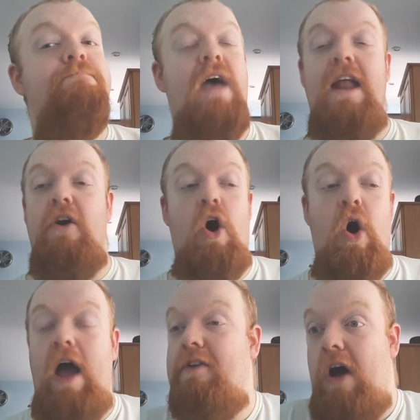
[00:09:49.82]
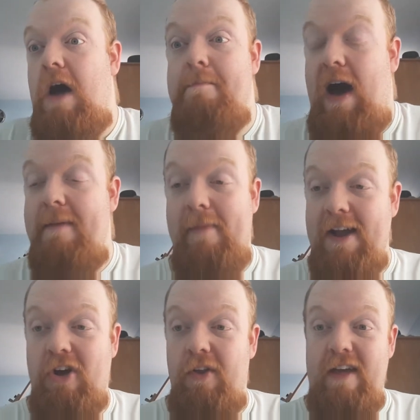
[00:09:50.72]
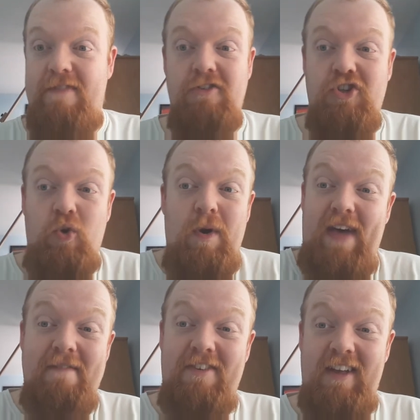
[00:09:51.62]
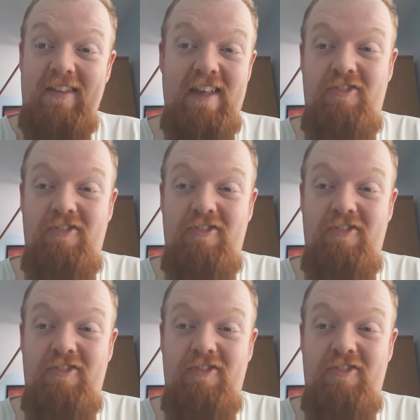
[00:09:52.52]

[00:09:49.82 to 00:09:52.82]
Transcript: and my god, they stuck with it ever since.